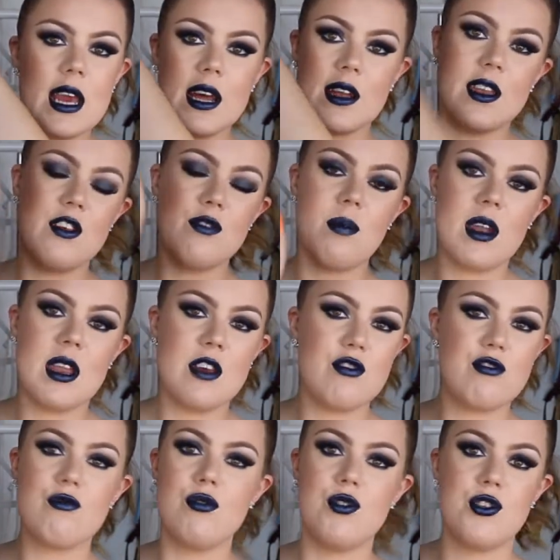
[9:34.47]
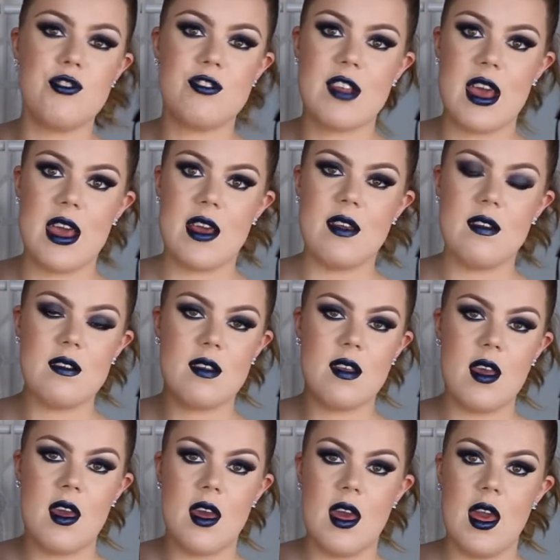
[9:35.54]
yeah, this one is true to size,
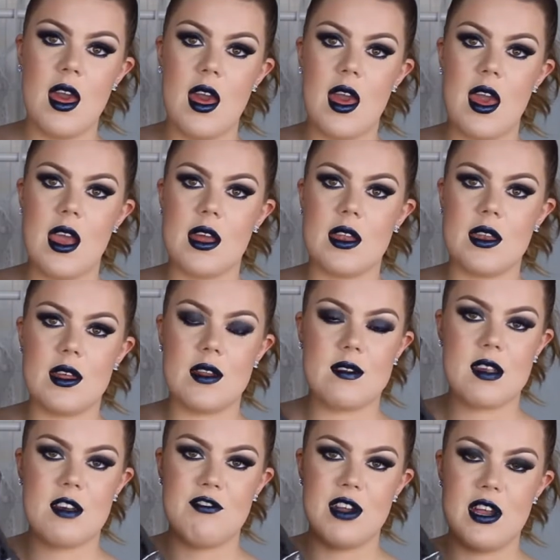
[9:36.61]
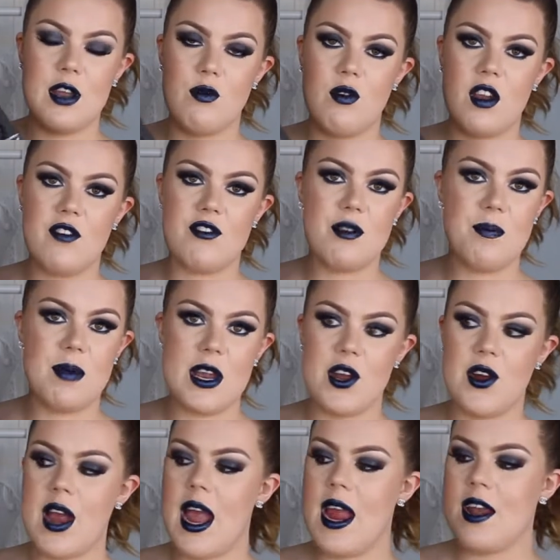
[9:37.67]
and it's definitely one of the
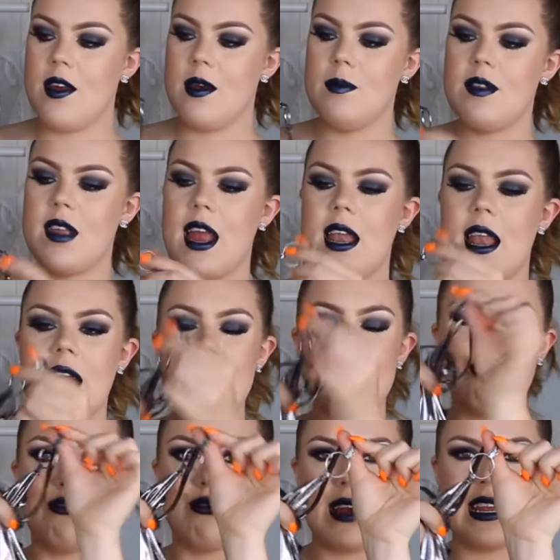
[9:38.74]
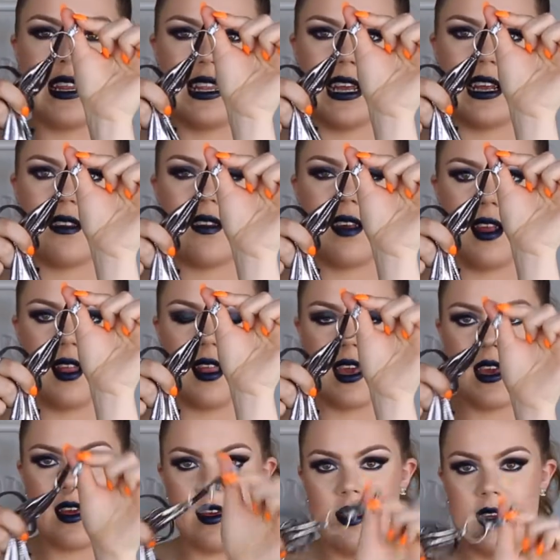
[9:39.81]
better items. I like the ring
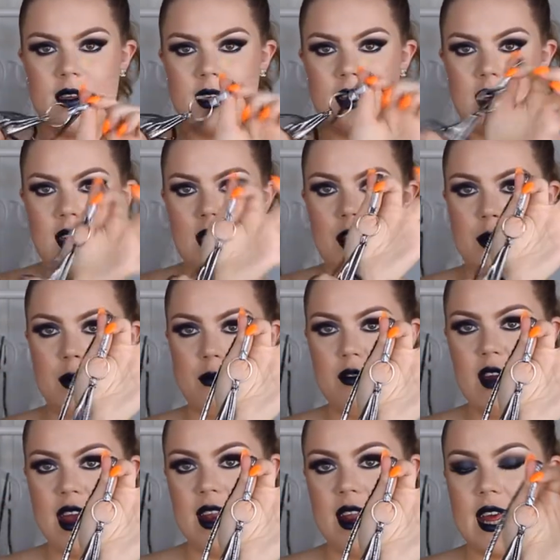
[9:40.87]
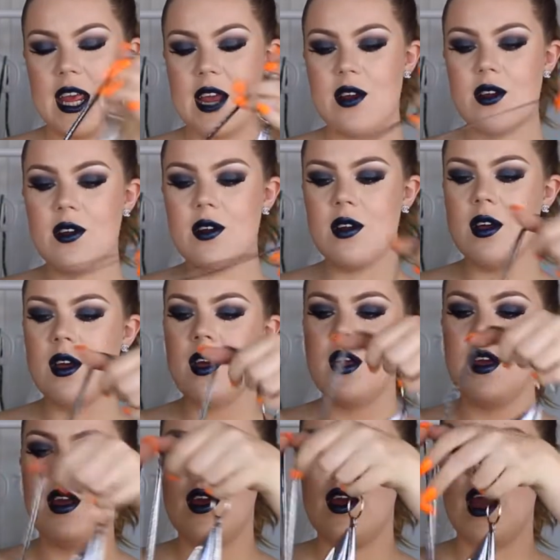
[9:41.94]
detailing right here.
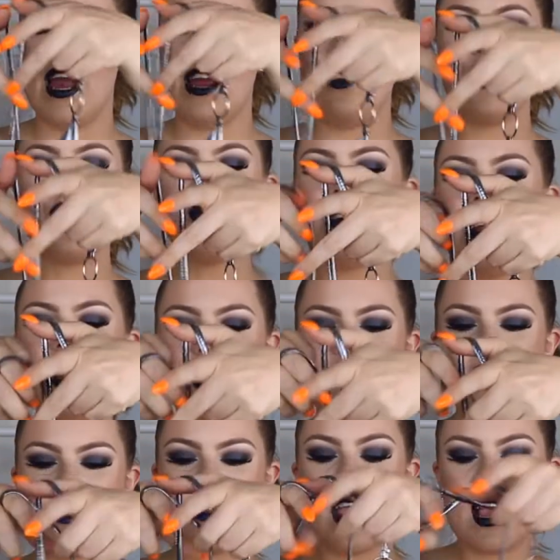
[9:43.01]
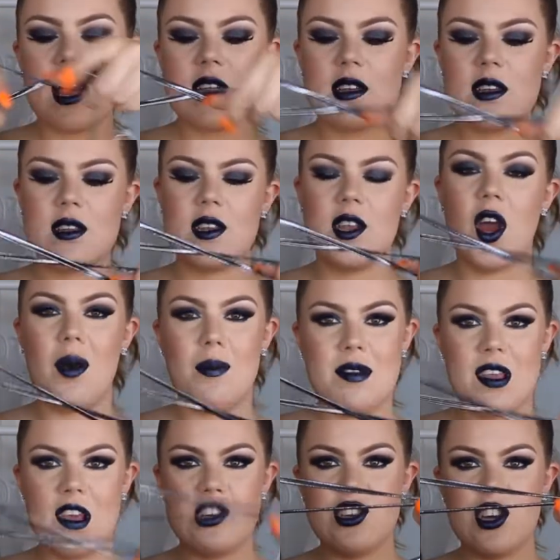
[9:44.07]
I don't really understand the
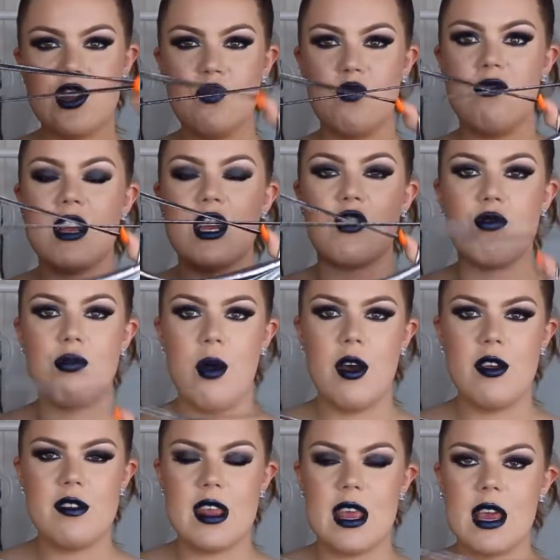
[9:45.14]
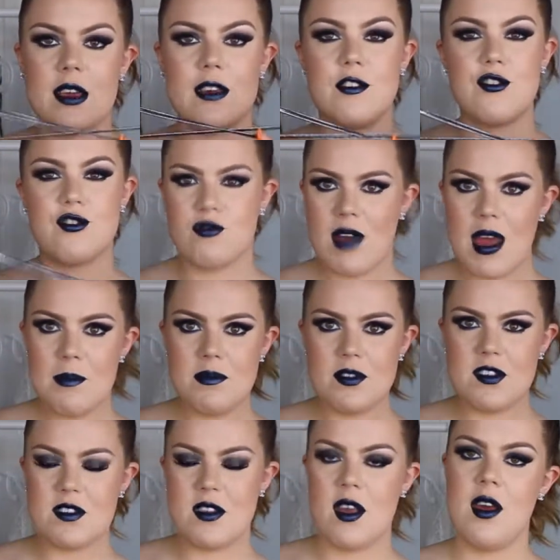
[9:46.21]
obsession with crossing
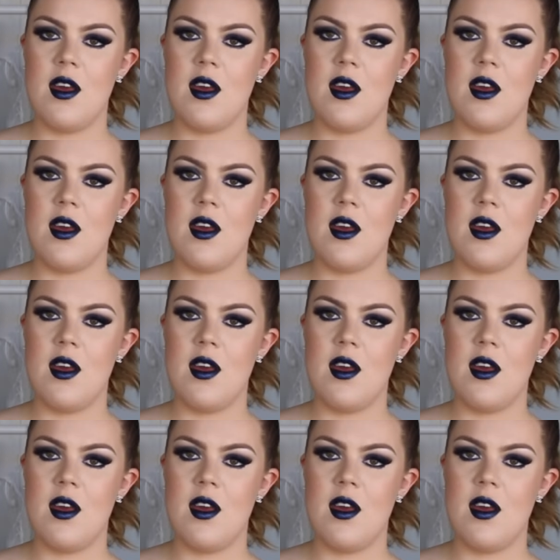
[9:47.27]
straps.